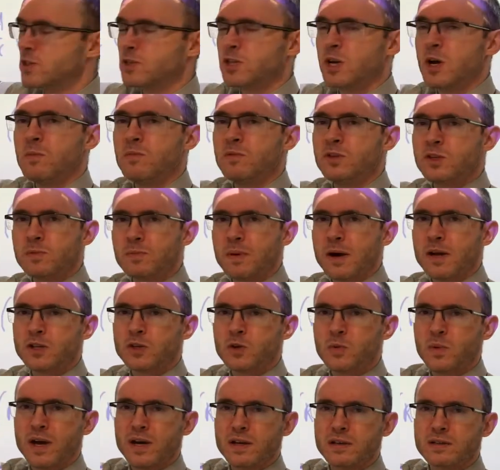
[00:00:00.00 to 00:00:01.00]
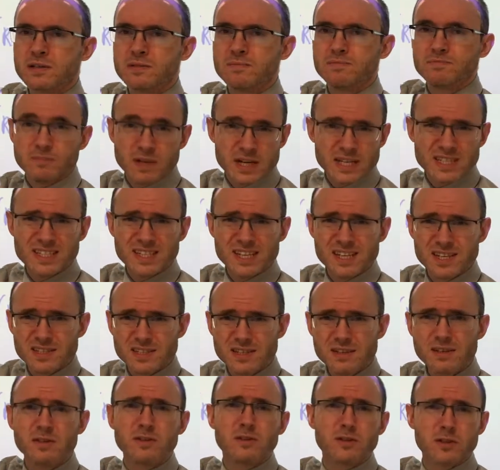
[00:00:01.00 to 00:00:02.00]
term with respect to x. That's easy,
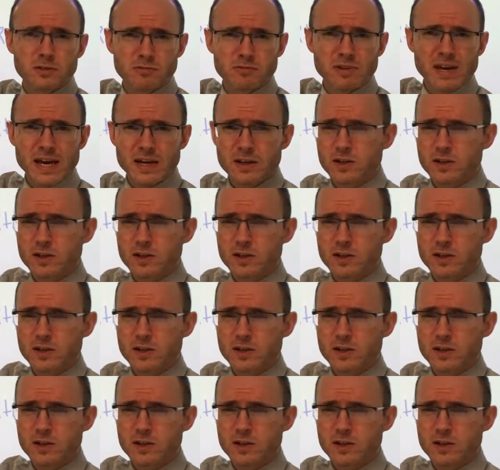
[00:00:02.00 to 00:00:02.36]
3x